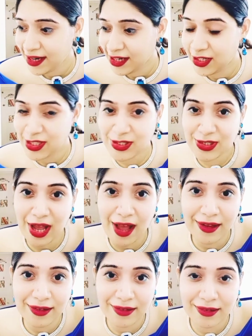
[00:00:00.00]

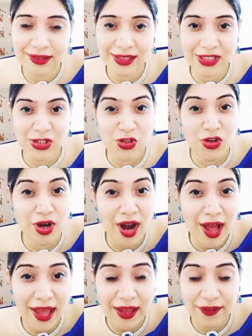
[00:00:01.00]
desire, that
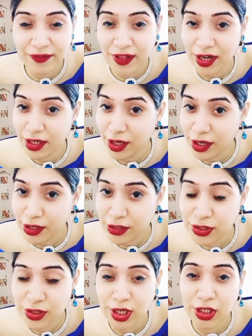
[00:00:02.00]
drive, that
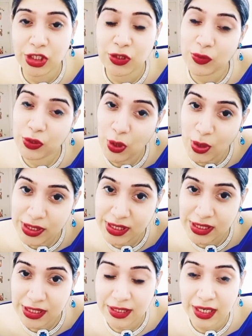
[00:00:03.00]
urge, that
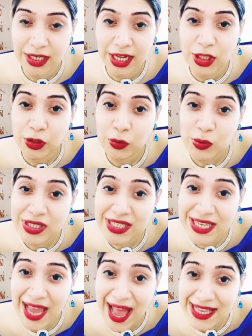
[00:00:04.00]
curiosity, that
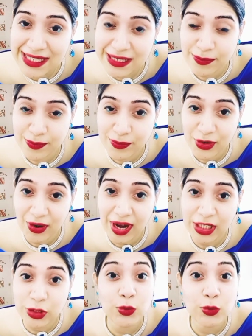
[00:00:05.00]
enthusiasm, right?